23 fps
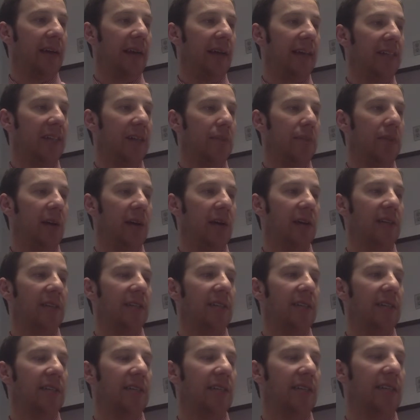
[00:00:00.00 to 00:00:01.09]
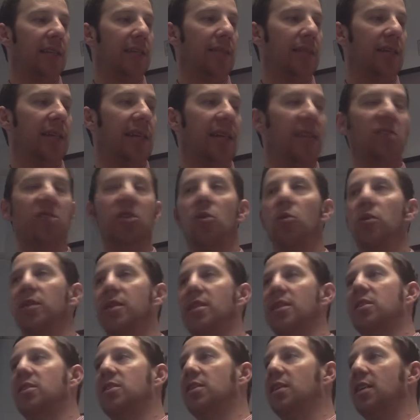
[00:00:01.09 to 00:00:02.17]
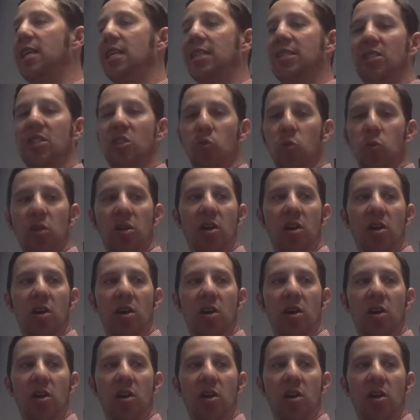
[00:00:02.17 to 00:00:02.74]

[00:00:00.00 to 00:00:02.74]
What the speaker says: as compared to sentencing them to death. So in this instance, we're